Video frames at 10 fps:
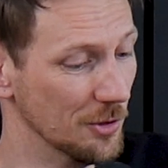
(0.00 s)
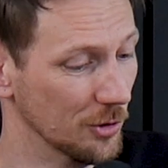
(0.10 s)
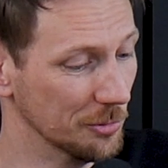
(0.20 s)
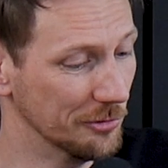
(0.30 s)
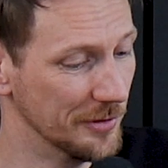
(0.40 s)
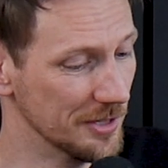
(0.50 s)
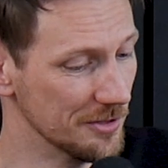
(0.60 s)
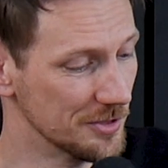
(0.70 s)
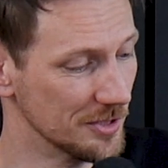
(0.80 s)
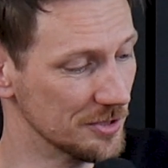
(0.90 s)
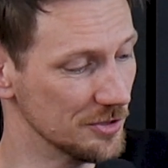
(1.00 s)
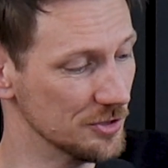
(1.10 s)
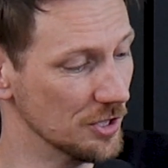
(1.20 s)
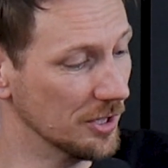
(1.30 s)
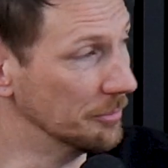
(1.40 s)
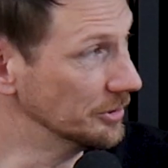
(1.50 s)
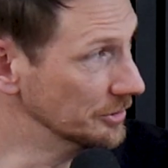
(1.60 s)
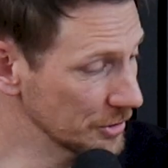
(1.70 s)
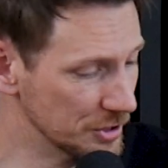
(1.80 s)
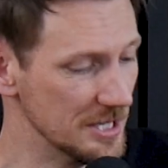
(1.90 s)
notable figures such as John
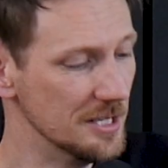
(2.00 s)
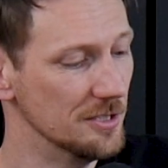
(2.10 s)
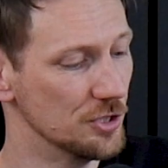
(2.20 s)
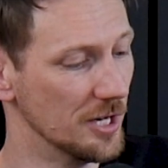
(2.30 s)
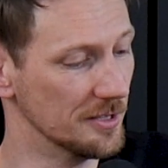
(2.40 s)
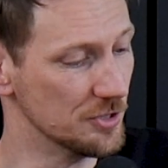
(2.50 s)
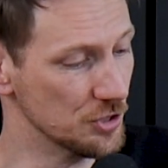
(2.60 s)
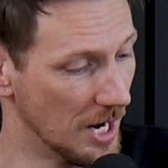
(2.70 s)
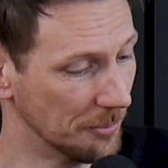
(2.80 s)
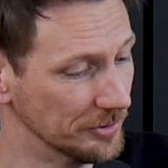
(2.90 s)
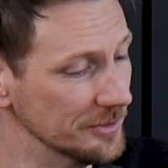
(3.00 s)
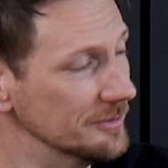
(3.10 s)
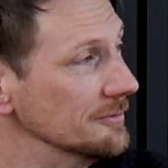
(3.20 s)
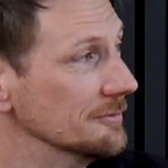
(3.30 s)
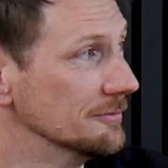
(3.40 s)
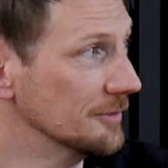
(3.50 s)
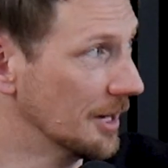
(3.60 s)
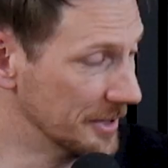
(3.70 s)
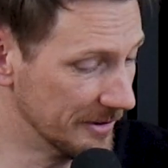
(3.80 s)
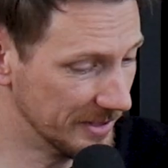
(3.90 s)
Belushi, Janis Joplin,
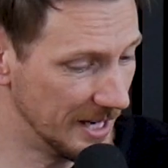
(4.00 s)
Robert F.